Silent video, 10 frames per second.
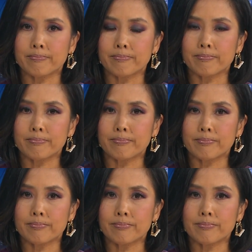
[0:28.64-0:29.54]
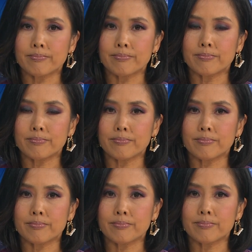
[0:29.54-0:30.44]

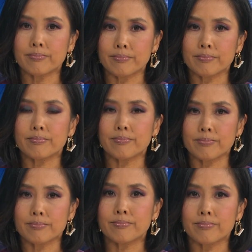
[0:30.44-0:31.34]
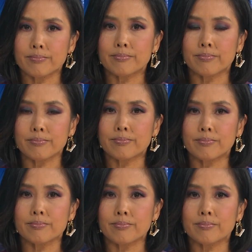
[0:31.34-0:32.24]

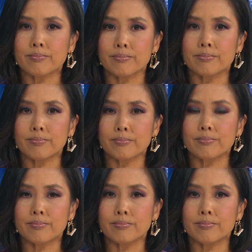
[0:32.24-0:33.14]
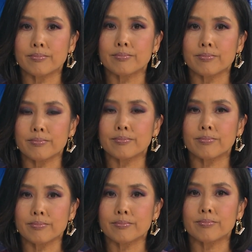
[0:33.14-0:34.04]

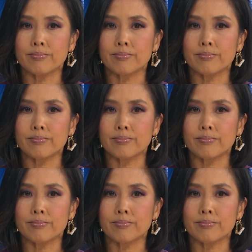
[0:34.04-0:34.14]
This person isn't speaking.